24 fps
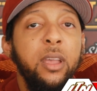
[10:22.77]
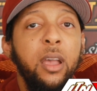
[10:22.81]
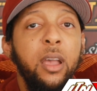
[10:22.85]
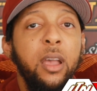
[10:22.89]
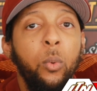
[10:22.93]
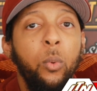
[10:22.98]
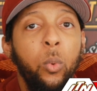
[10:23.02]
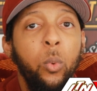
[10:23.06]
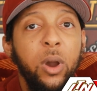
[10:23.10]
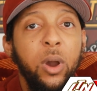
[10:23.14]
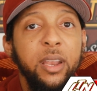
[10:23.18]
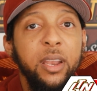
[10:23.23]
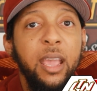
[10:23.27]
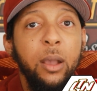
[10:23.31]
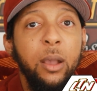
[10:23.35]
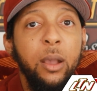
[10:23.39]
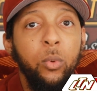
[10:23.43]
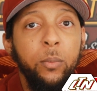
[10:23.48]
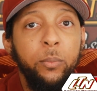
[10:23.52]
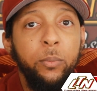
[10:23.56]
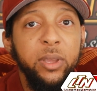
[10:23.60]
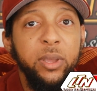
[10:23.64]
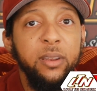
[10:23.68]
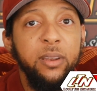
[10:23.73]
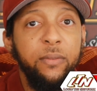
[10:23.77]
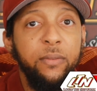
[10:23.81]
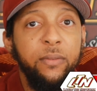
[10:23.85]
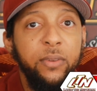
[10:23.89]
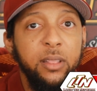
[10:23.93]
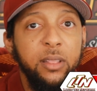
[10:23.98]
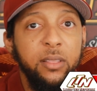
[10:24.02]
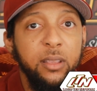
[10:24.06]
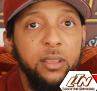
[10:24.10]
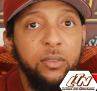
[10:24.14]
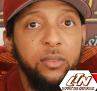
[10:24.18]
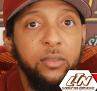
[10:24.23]
one that will
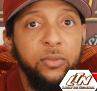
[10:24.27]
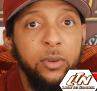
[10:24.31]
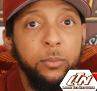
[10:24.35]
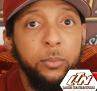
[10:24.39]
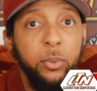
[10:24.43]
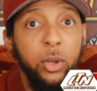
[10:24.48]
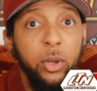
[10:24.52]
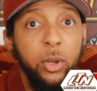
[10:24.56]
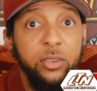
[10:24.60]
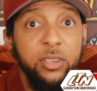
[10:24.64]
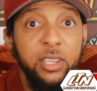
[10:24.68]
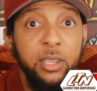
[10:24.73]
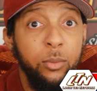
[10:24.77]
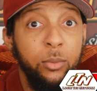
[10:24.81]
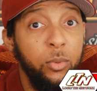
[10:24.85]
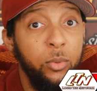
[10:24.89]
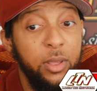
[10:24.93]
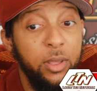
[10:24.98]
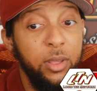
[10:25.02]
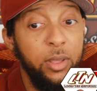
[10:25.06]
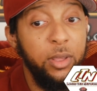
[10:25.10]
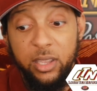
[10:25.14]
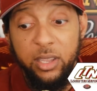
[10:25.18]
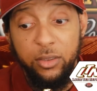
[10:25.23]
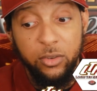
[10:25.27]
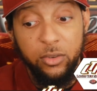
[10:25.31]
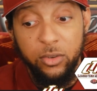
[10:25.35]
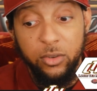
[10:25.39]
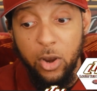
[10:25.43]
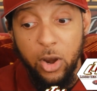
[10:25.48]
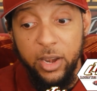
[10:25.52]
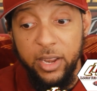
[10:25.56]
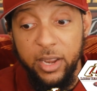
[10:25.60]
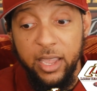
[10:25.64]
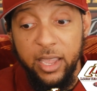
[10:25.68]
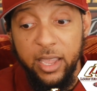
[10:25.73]
benefit this football team, whether he's
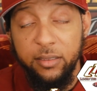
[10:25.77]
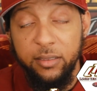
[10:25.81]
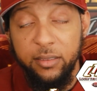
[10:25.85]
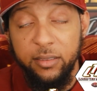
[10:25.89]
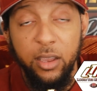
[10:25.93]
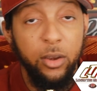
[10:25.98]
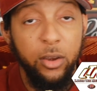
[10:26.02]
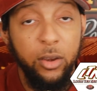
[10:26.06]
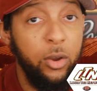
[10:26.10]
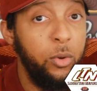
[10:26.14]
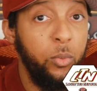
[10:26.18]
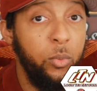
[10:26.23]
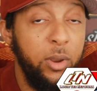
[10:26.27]
starting at center,